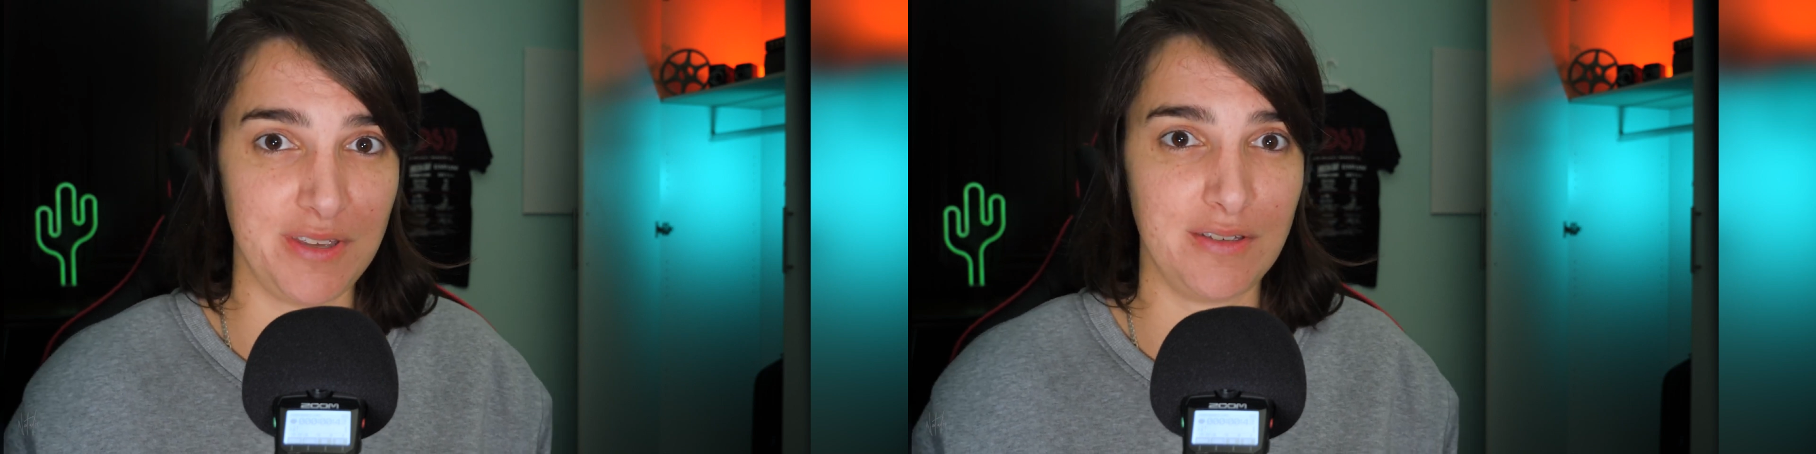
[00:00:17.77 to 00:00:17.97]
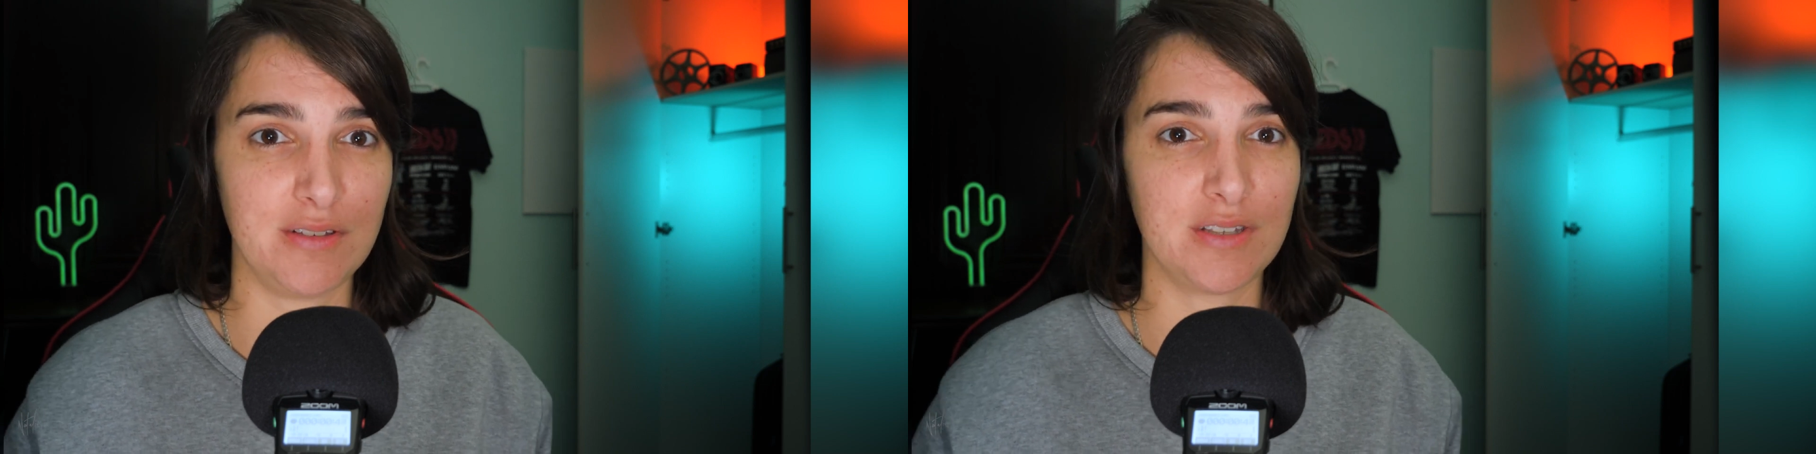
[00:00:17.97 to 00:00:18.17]

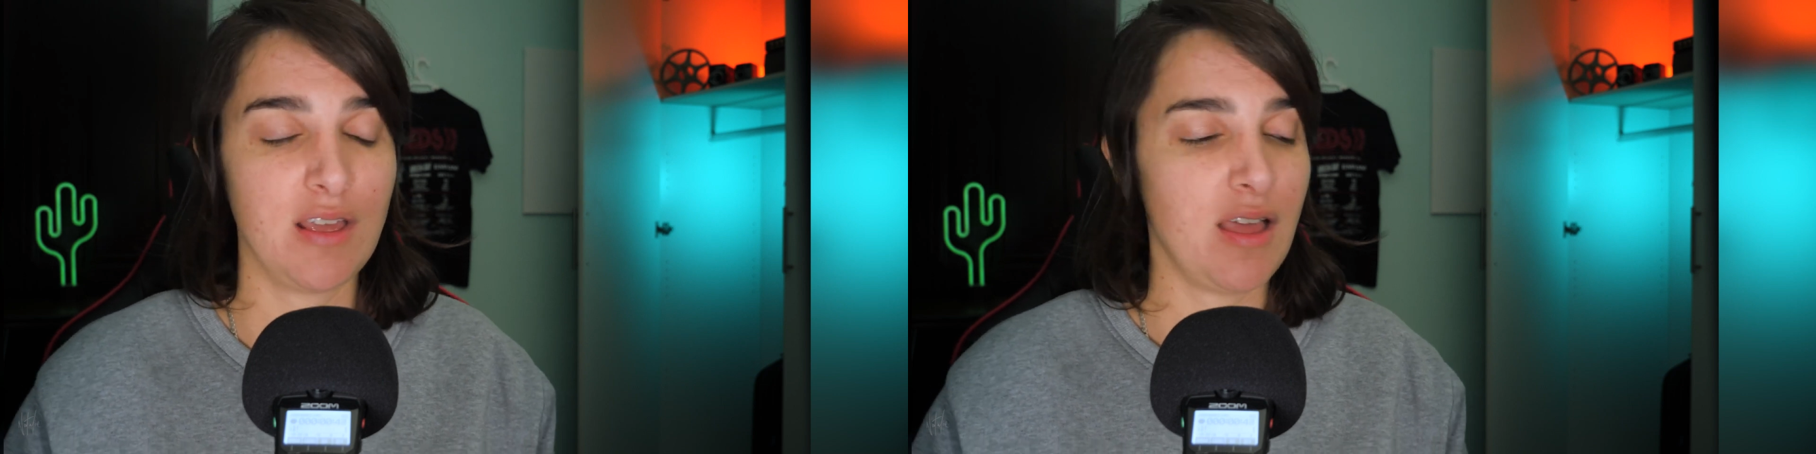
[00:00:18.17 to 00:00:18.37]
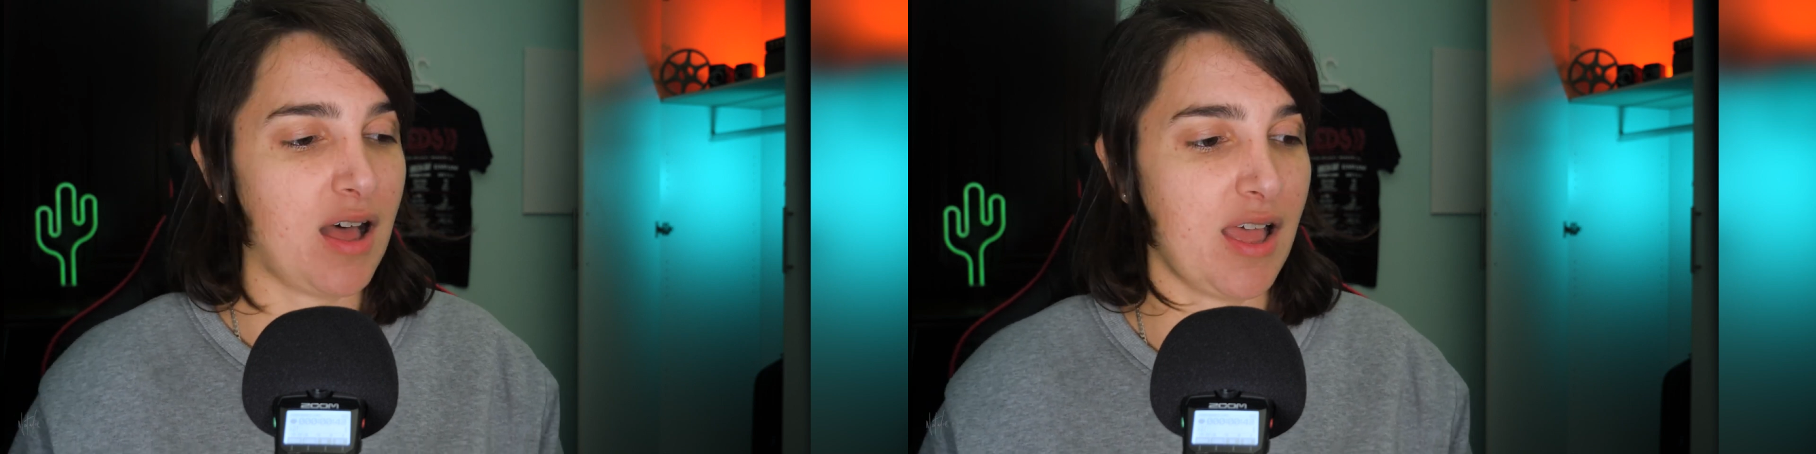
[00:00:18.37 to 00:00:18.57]
because
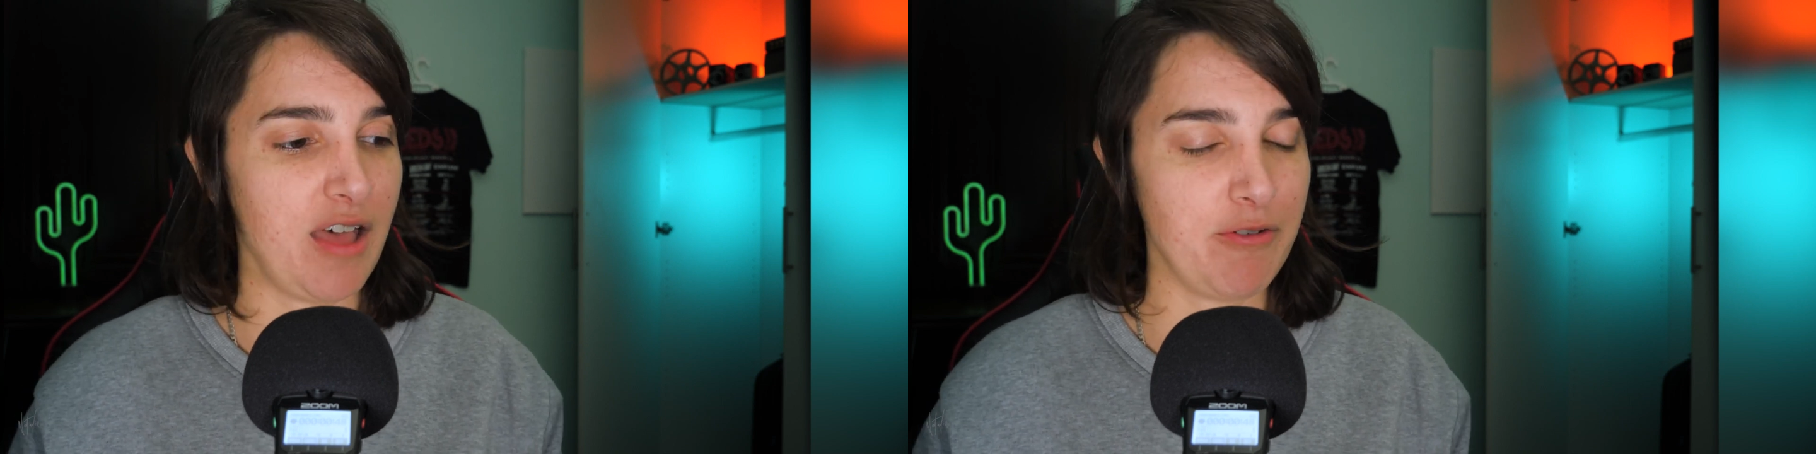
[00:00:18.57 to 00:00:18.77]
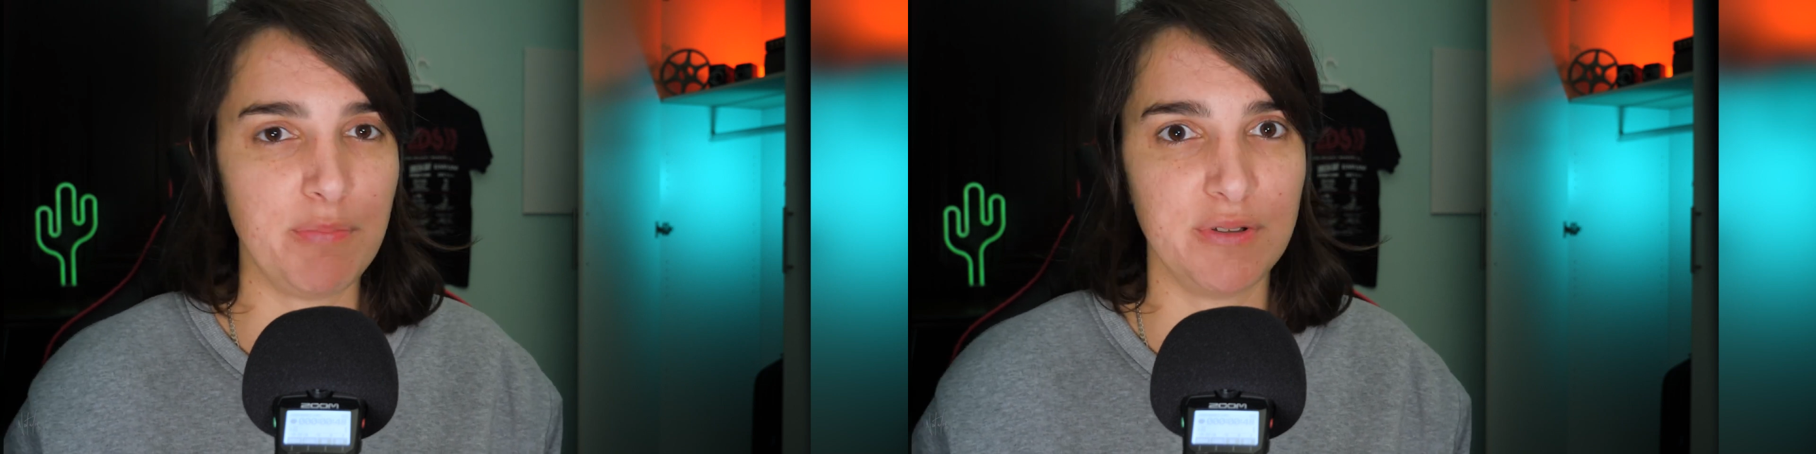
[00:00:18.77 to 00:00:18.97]
I
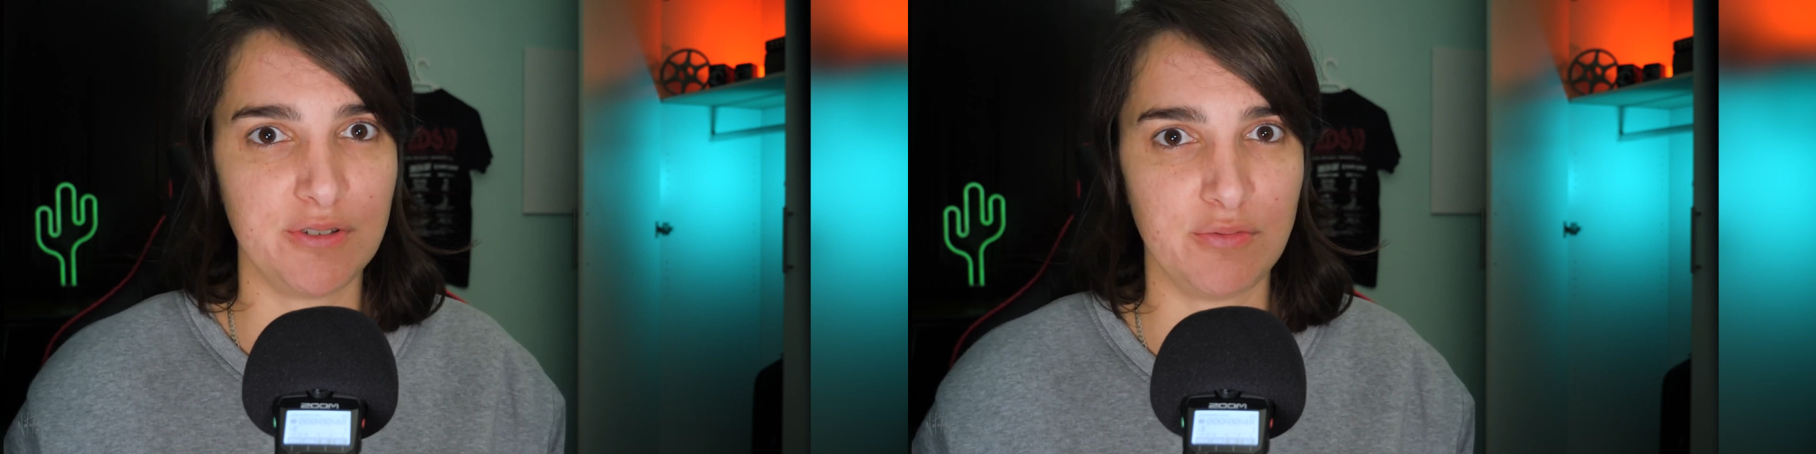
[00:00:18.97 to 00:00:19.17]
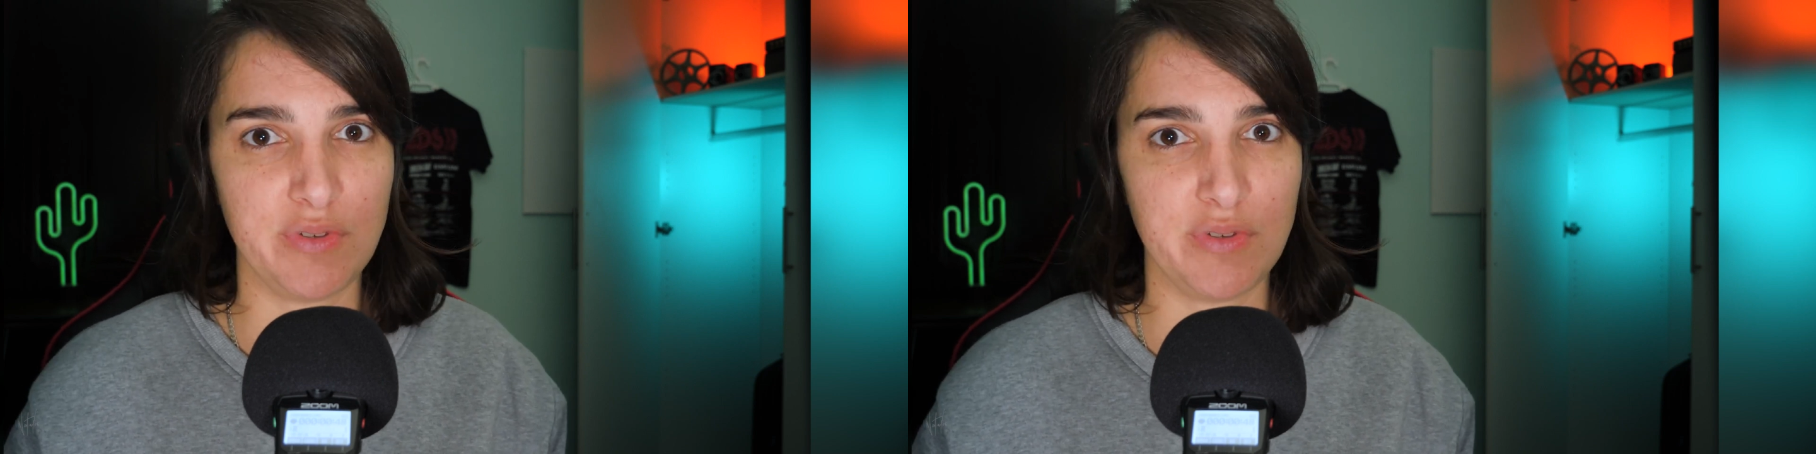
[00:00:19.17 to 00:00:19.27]
have up until